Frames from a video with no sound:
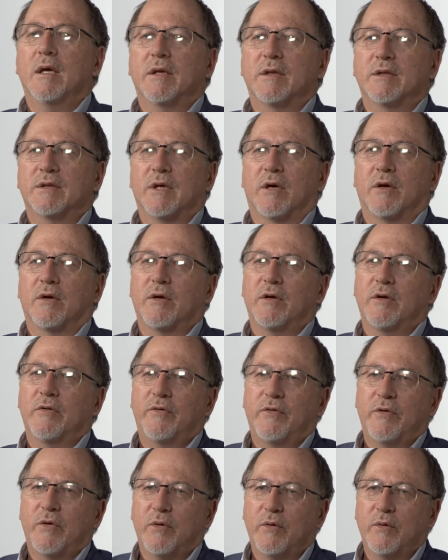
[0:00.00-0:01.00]
So
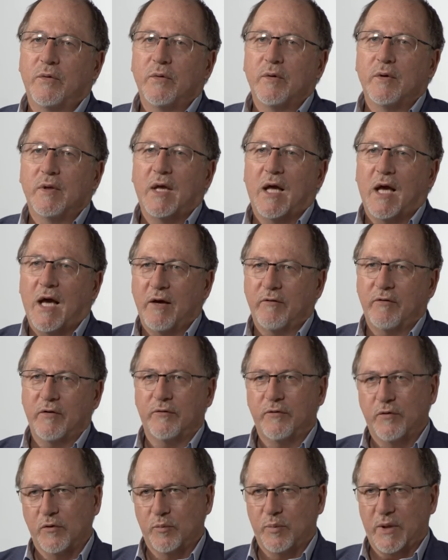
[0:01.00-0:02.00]
if you have a
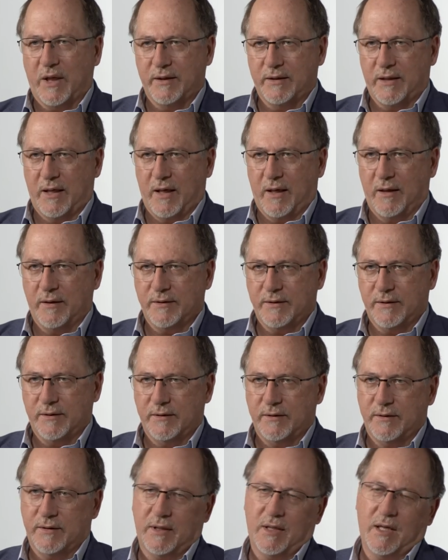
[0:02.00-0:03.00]
full blood count
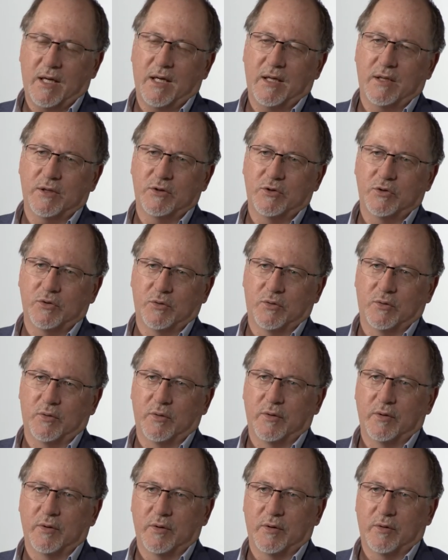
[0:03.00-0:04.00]
and
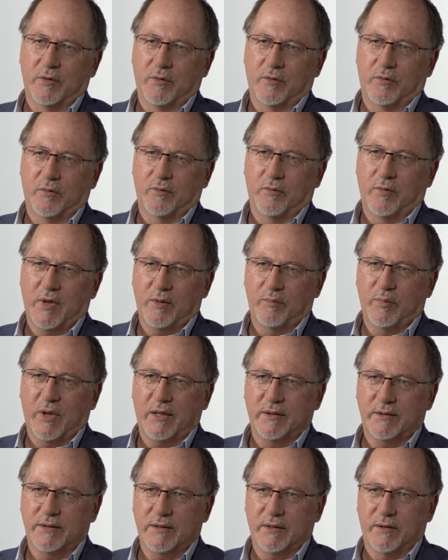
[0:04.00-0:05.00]
your red
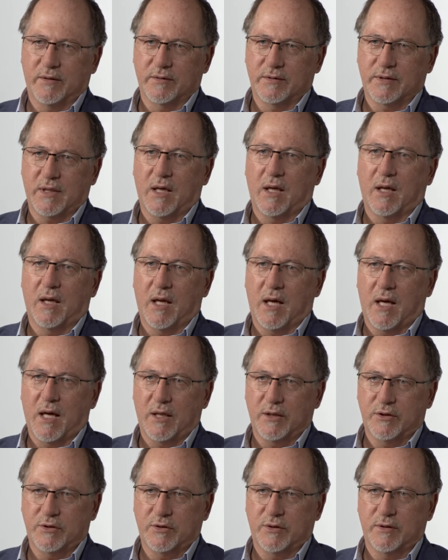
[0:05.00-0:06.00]
blood cells are
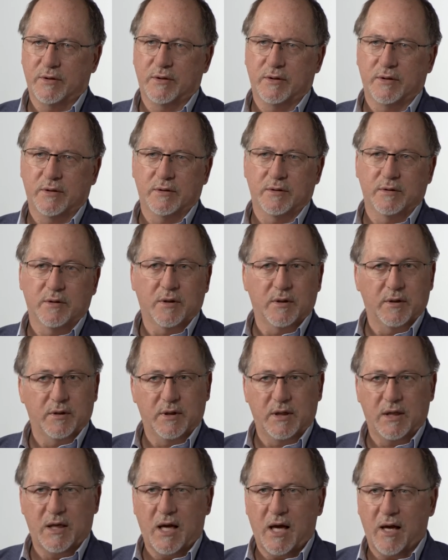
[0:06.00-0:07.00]
larger than
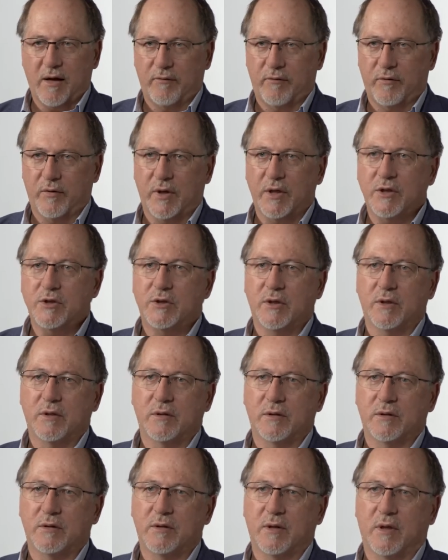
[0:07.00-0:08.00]
the average,
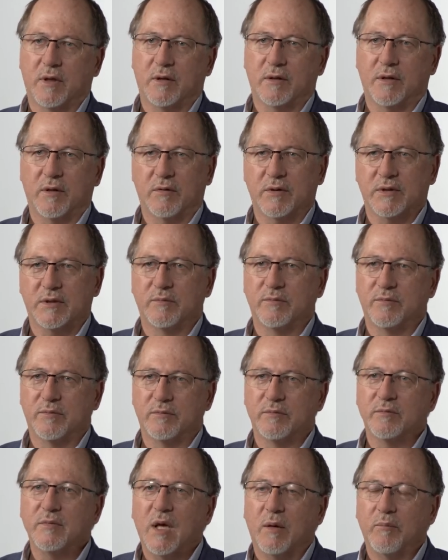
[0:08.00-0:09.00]
and there are some
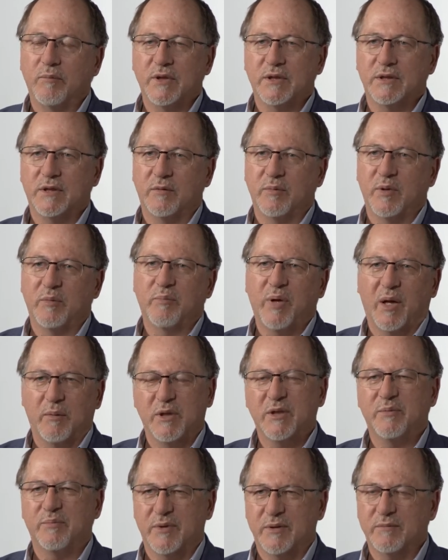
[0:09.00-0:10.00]
numbers that have been
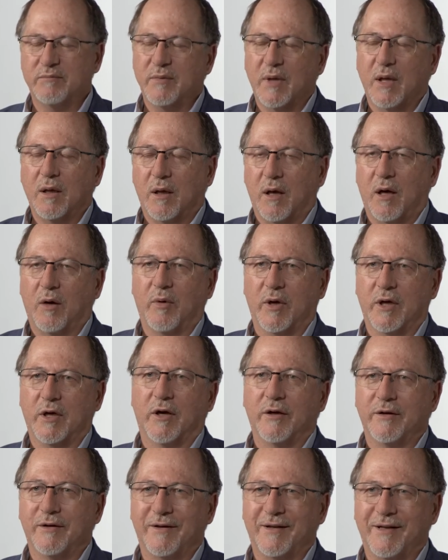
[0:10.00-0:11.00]
published, but I won't go
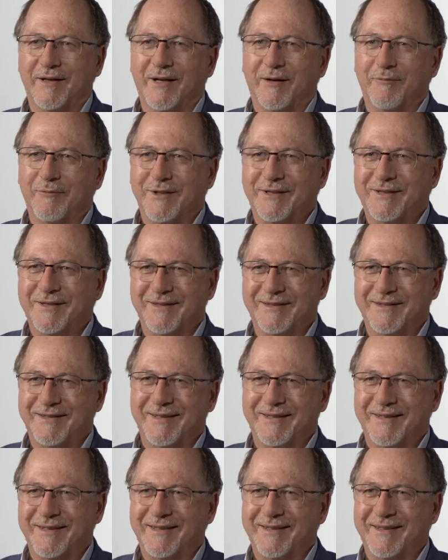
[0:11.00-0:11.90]
into the numbers because